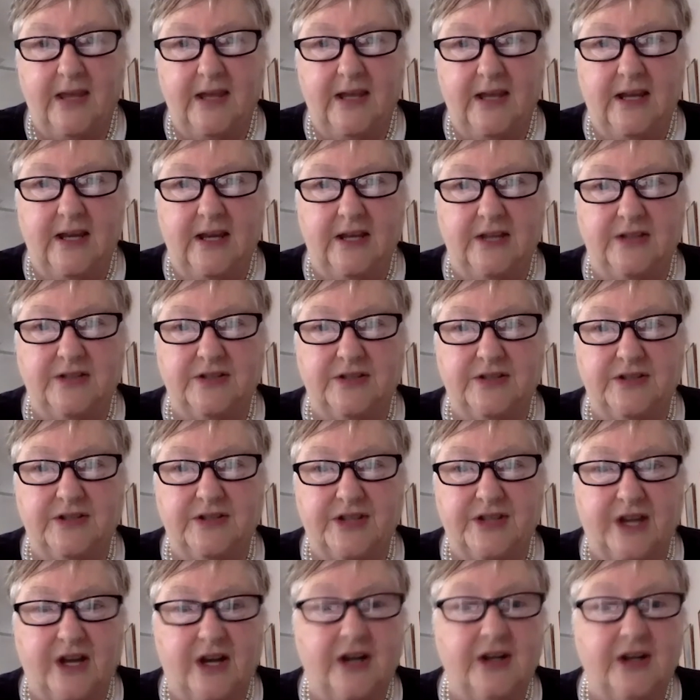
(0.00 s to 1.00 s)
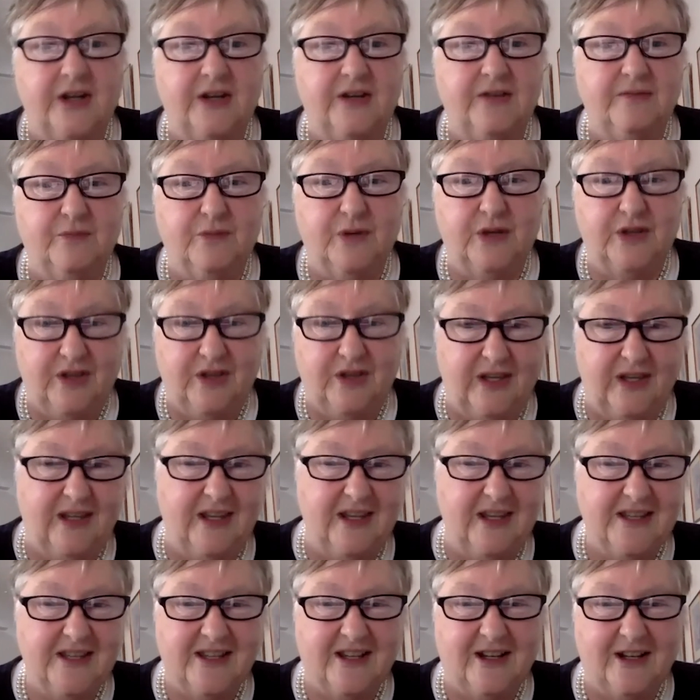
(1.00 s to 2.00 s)
Its design, we think,
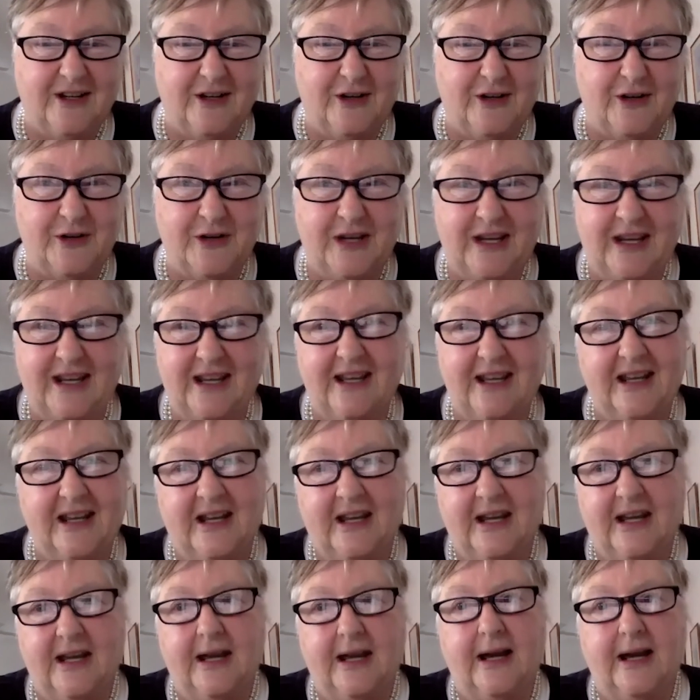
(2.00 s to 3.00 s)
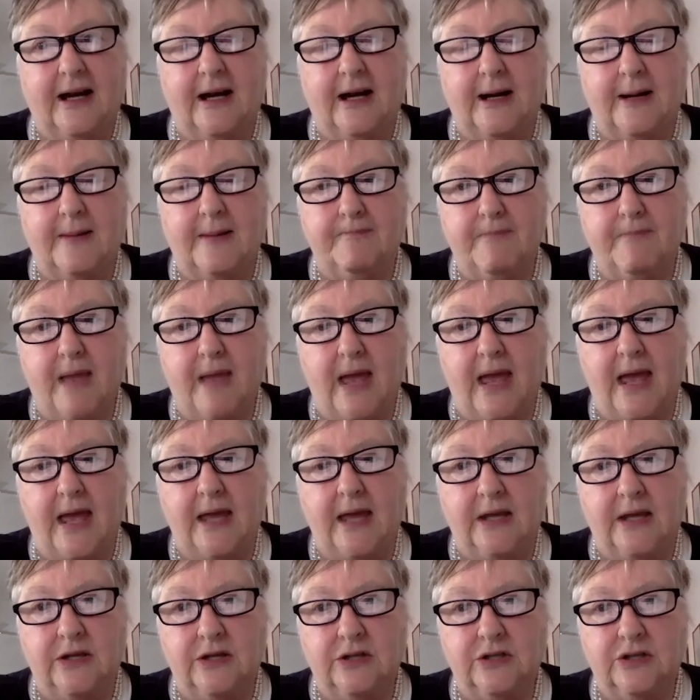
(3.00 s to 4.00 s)
is iconic,
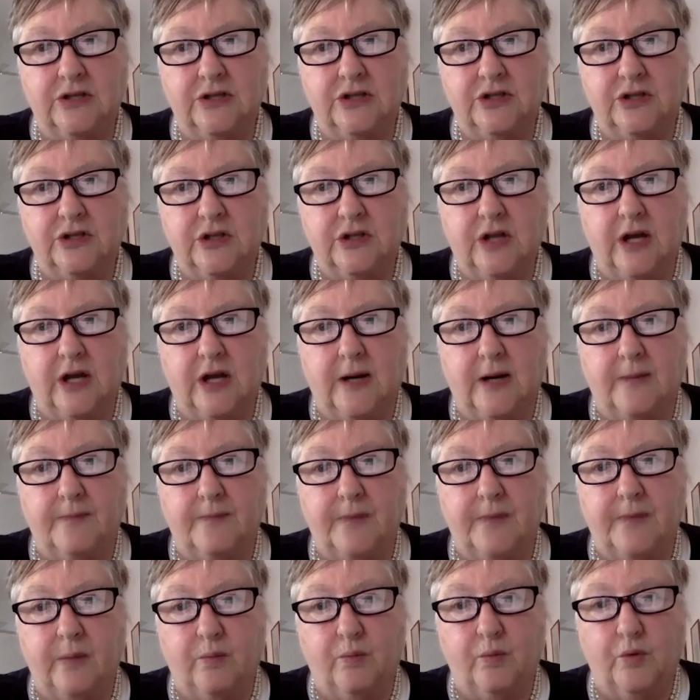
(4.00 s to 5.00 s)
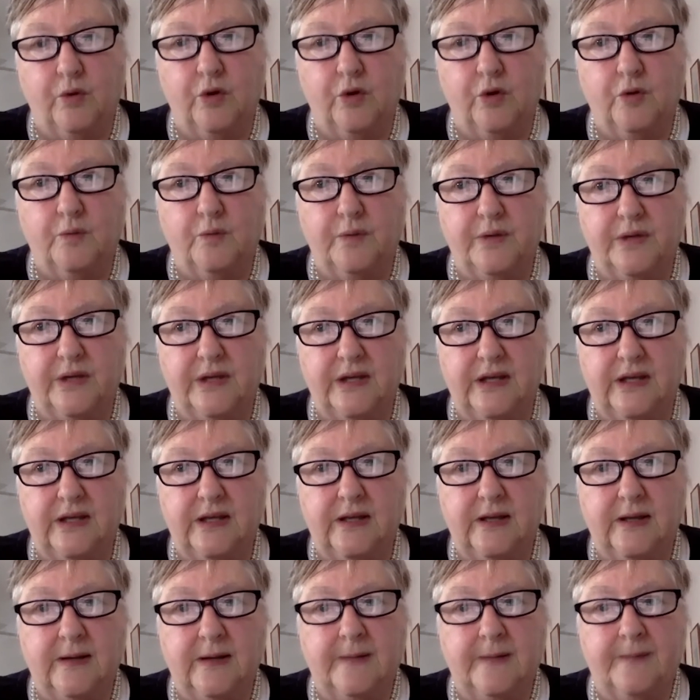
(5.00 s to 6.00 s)
and
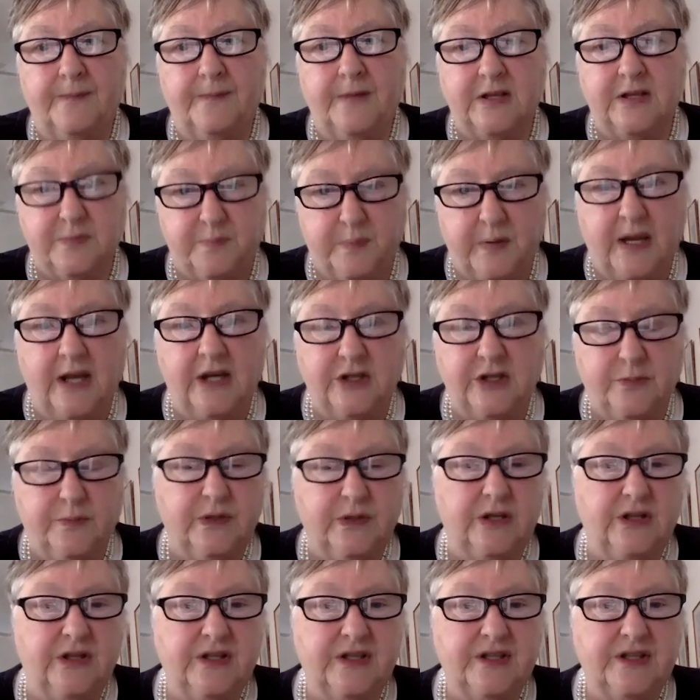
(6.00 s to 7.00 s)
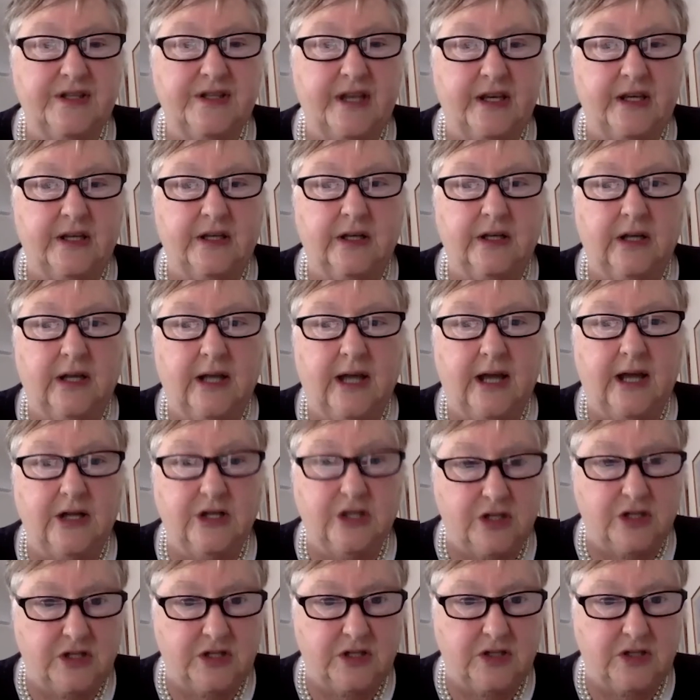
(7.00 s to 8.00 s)
it's planned to be the second
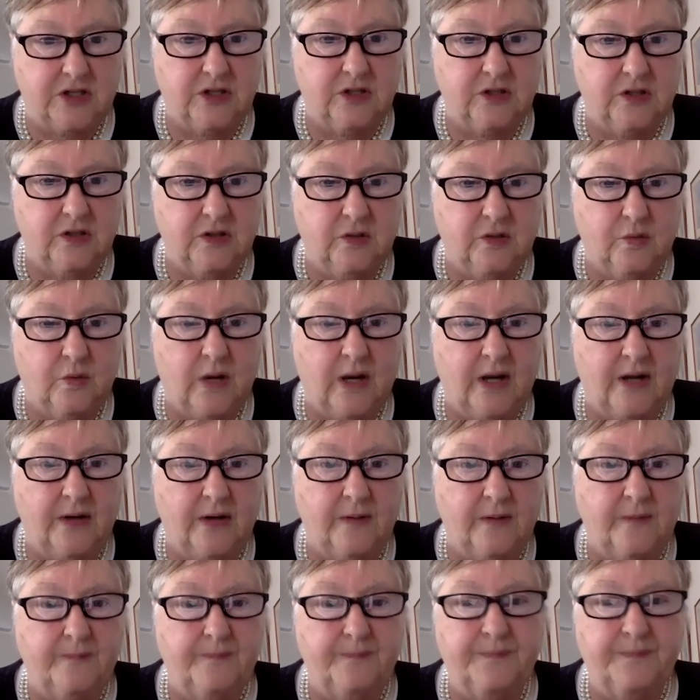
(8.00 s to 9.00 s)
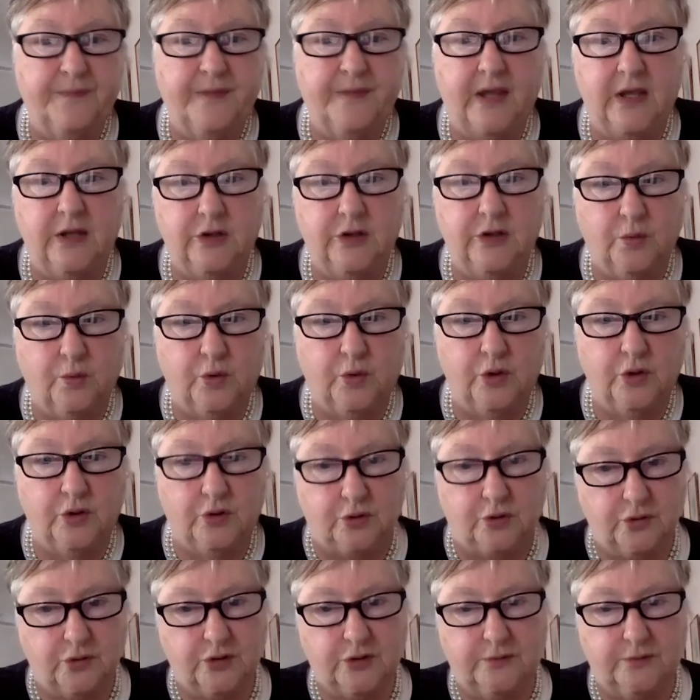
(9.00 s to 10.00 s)
largest one in the world.